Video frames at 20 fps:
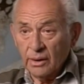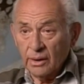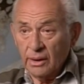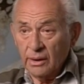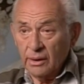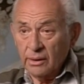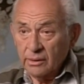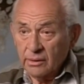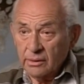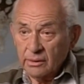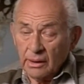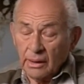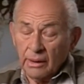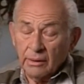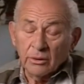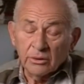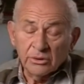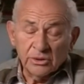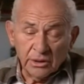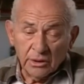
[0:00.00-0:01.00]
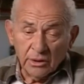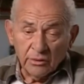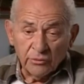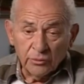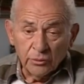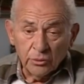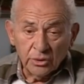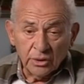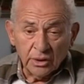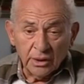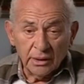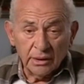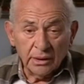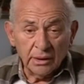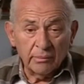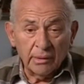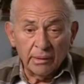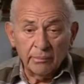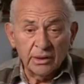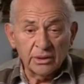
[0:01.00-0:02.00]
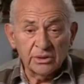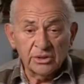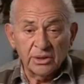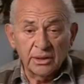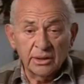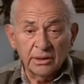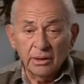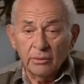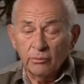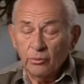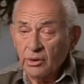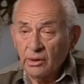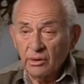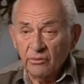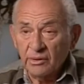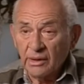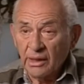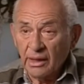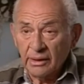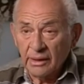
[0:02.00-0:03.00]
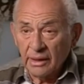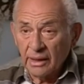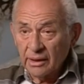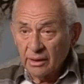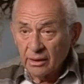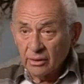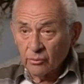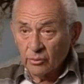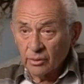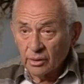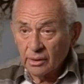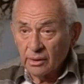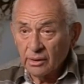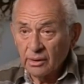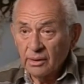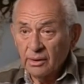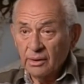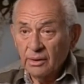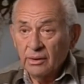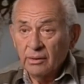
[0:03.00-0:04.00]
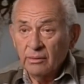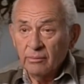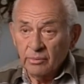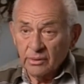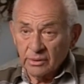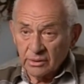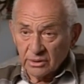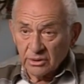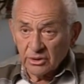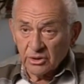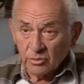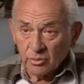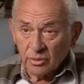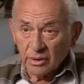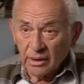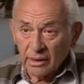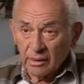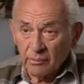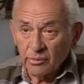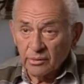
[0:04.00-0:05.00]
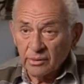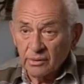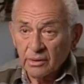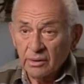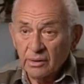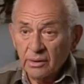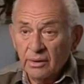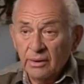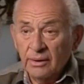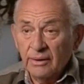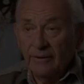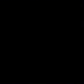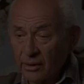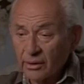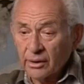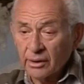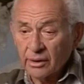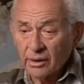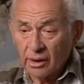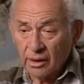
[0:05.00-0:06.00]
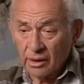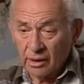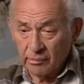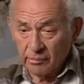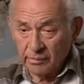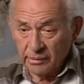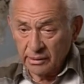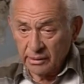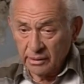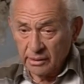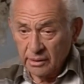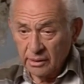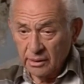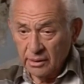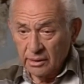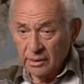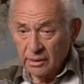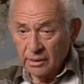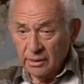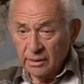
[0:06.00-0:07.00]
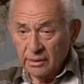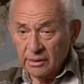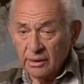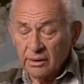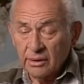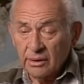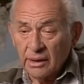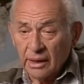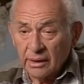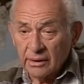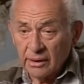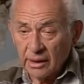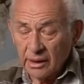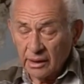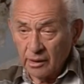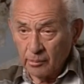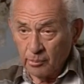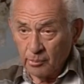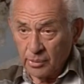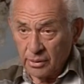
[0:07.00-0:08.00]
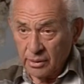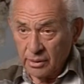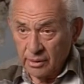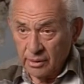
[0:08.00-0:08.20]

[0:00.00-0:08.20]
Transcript: And I don't say the food killed them. I'm not saying they wouldn't have died anyway, but this is what happened. The American army did not help.